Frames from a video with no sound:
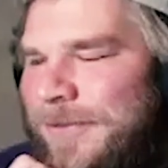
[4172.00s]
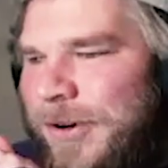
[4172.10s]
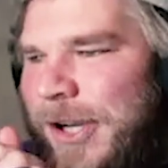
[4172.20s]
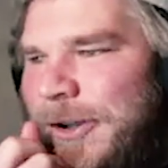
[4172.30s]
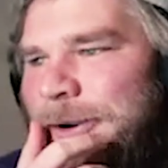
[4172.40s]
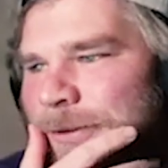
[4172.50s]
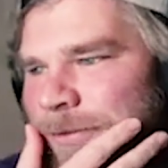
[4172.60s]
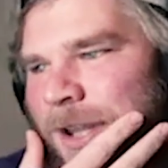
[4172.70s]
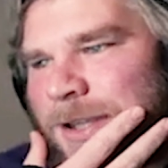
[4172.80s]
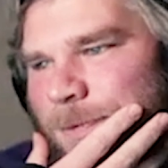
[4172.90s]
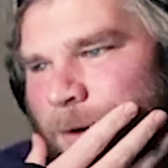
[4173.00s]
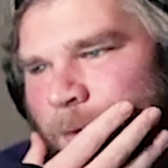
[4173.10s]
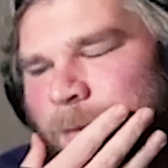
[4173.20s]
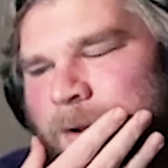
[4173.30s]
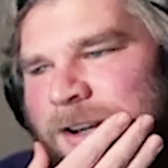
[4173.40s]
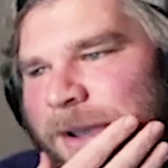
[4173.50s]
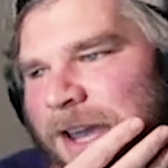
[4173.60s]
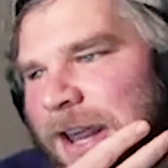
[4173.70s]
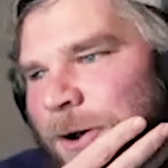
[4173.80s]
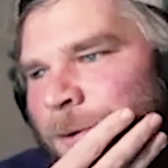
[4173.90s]
Freo. That's probably going to be
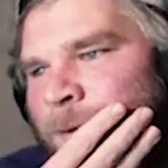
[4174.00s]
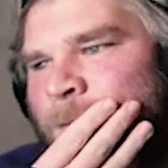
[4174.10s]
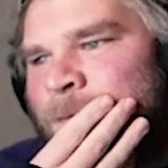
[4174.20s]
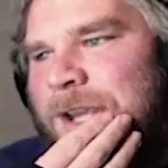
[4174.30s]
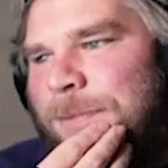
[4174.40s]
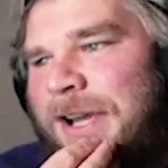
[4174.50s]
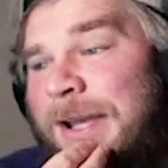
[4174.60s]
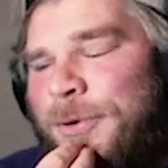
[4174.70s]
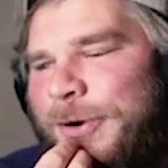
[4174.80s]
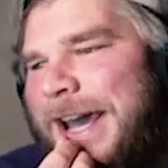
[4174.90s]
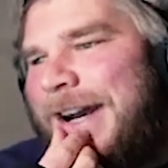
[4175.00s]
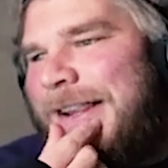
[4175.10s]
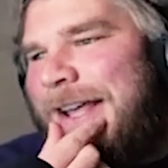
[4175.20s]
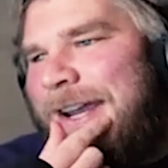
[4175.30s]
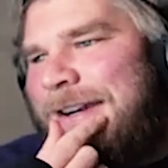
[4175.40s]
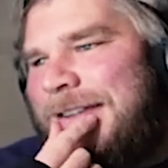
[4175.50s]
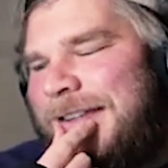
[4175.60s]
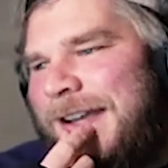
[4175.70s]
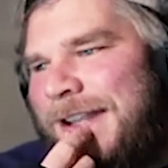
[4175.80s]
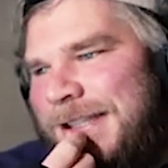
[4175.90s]
an L. They play Port Adelaide
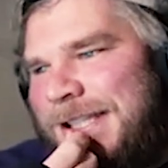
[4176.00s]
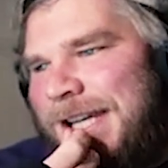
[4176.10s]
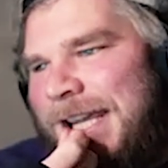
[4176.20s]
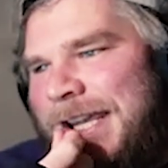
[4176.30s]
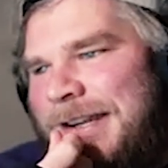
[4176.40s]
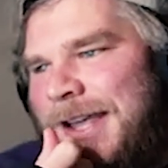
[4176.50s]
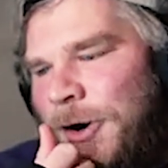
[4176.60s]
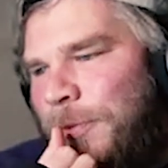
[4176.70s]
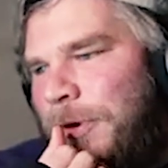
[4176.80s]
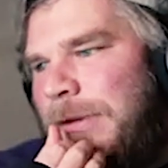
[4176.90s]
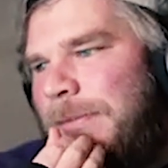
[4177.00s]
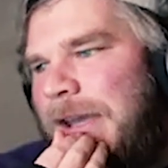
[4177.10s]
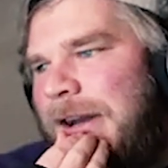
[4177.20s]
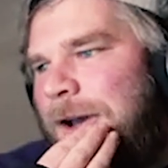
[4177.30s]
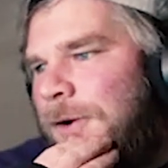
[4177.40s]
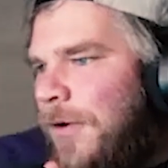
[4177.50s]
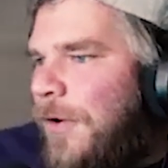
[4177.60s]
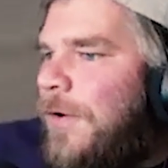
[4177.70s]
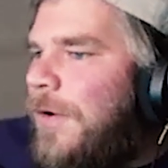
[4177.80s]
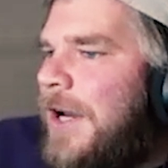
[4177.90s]
at the G. That'll probably be an L.
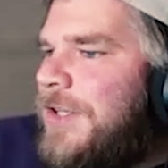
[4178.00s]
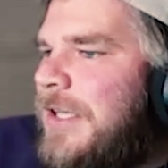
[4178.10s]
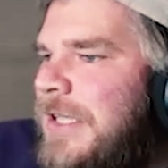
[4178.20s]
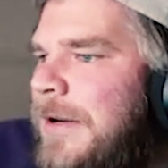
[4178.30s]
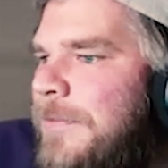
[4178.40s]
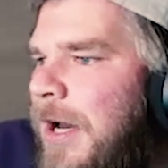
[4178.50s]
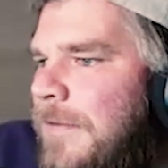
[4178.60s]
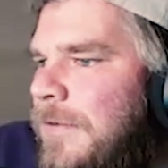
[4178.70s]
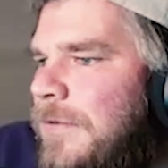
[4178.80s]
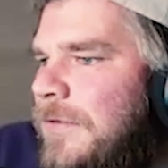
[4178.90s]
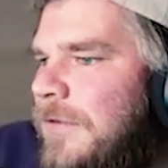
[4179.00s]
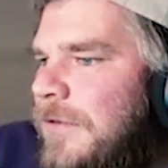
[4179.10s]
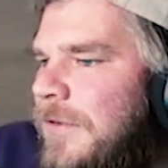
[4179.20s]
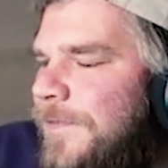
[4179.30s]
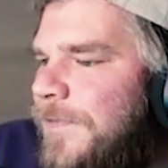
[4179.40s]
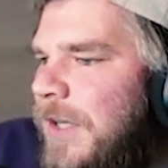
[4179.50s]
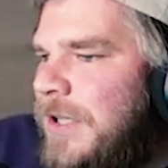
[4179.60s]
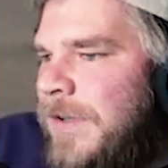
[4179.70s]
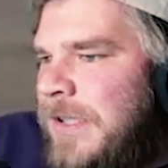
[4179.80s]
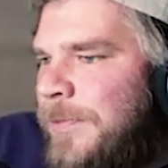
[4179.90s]
Or actually, is that at Marvel? Because
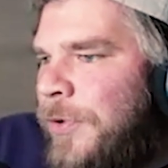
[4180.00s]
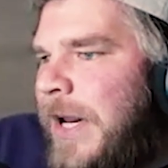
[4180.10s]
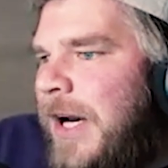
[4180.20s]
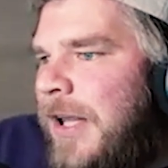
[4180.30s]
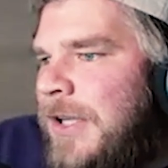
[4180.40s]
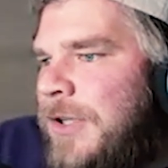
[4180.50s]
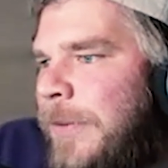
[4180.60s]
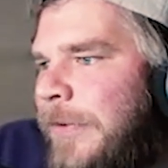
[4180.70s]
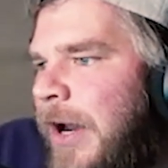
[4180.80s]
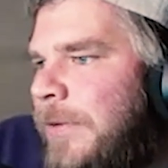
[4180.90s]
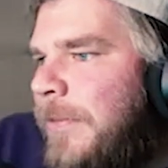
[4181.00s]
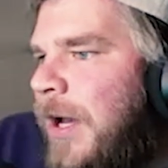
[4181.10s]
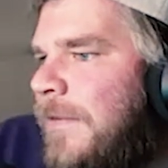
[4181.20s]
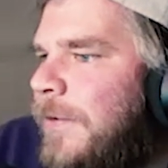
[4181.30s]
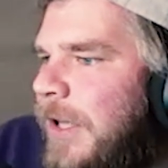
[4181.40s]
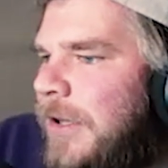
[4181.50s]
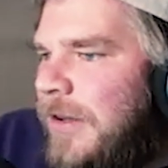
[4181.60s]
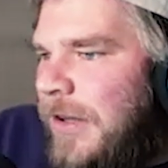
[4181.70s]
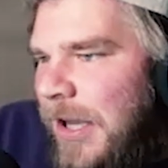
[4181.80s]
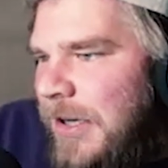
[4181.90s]
if it's at Port Adelaide's home ground at Marvel,
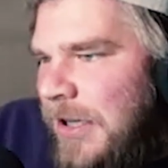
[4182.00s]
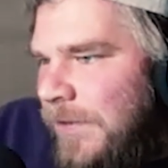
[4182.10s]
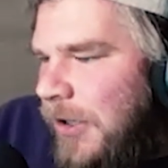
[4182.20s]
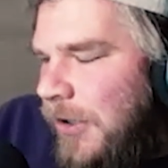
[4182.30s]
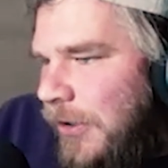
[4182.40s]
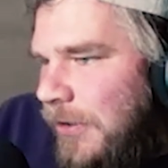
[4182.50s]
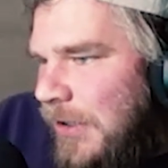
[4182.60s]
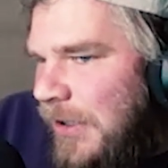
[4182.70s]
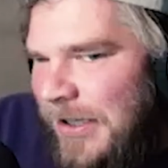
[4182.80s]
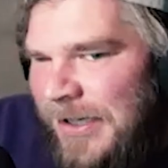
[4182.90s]
then they're definitely going to lose.